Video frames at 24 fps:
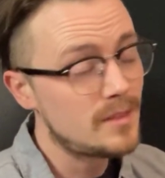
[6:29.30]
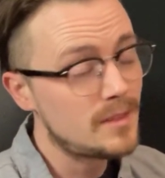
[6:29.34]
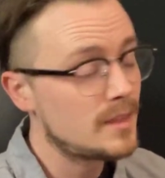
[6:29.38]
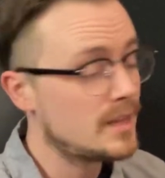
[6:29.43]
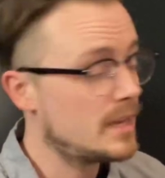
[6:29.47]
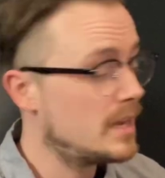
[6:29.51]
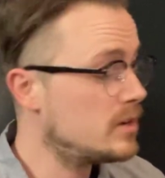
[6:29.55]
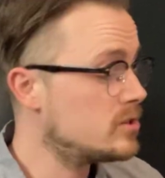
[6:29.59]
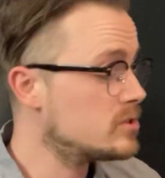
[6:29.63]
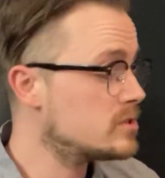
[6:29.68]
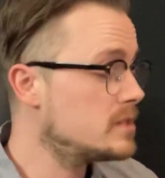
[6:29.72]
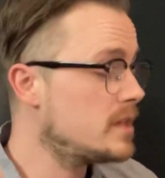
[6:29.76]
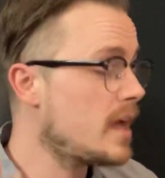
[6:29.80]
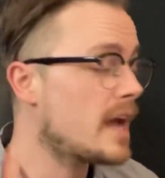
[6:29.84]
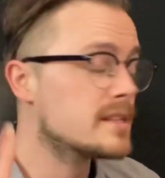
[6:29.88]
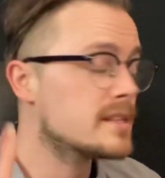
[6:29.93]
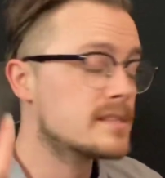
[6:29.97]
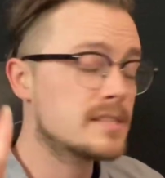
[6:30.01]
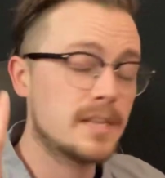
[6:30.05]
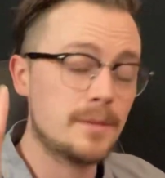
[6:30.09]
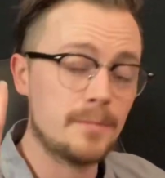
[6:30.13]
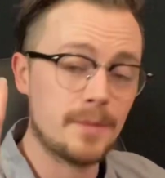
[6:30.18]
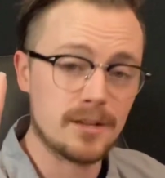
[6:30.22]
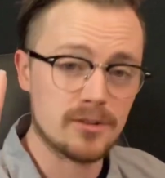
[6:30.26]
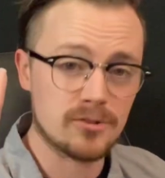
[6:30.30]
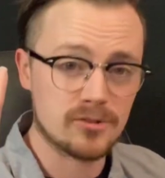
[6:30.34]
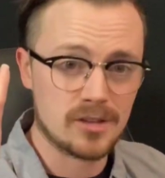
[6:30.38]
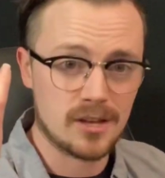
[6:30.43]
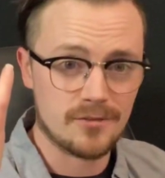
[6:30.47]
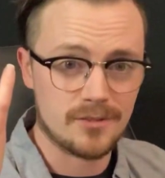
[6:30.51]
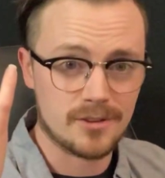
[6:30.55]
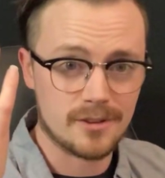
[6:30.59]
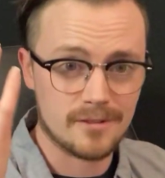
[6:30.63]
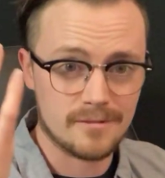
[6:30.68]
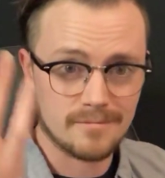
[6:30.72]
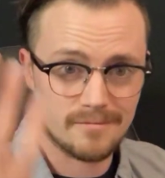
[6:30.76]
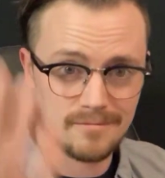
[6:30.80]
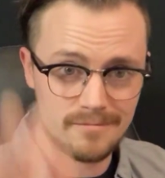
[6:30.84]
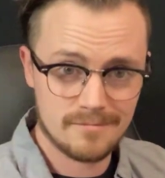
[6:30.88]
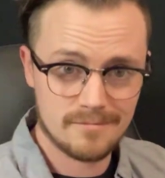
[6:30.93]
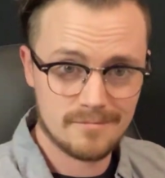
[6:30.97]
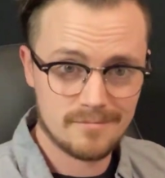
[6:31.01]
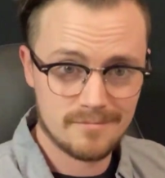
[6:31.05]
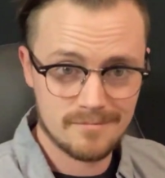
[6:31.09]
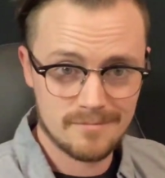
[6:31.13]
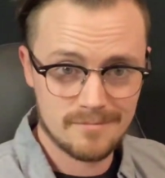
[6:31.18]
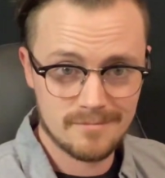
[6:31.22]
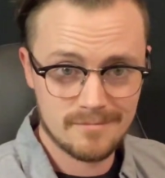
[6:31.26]
Here's not C major 7.
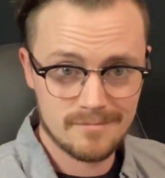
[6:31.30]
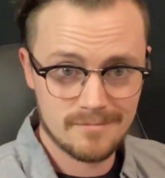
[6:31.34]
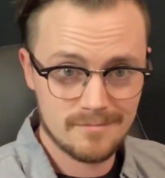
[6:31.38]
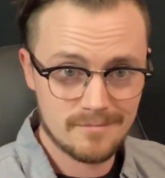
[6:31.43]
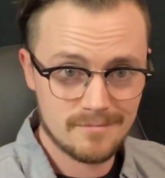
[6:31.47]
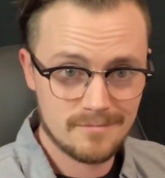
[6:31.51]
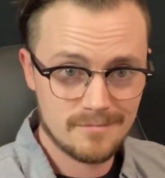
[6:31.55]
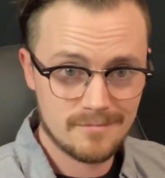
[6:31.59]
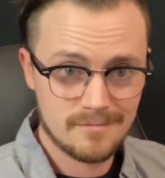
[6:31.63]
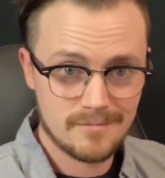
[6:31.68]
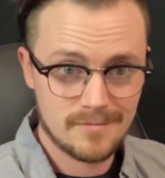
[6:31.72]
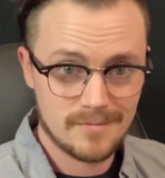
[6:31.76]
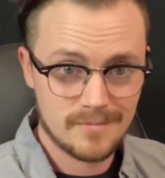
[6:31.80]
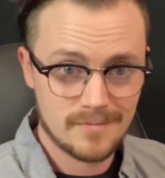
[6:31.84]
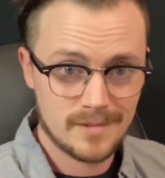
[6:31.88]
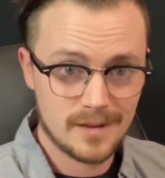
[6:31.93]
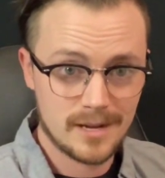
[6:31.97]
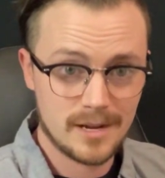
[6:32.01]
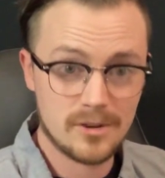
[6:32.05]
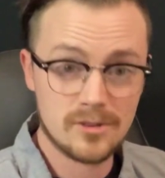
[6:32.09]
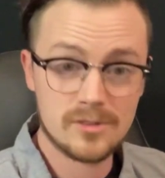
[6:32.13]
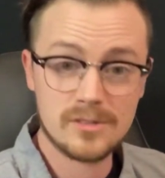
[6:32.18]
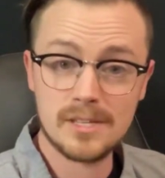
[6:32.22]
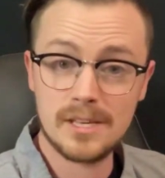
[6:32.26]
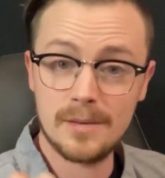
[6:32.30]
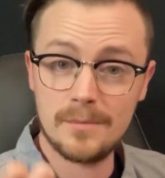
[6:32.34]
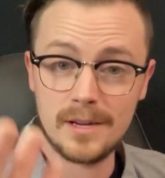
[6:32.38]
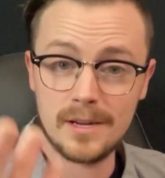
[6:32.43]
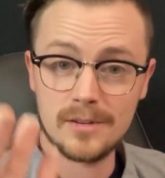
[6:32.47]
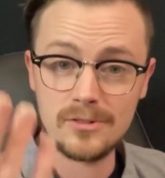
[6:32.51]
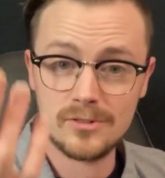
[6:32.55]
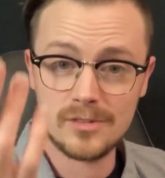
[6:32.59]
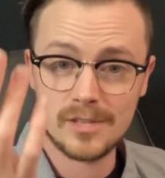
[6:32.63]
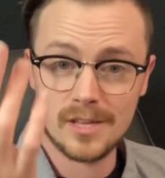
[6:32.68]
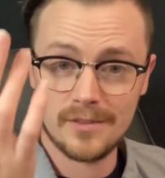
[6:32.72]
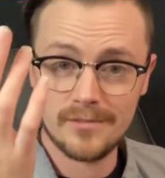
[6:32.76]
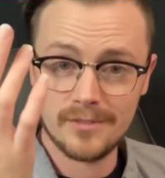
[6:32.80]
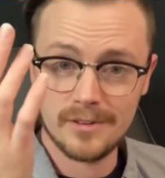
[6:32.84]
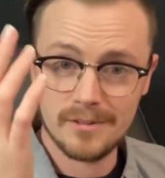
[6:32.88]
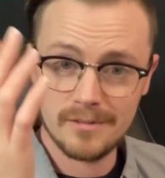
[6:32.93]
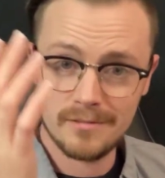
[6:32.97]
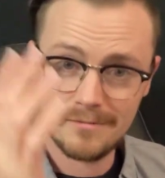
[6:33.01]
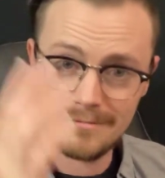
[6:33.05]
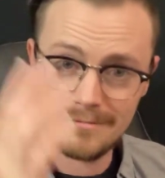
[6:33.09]
Here's C major 7.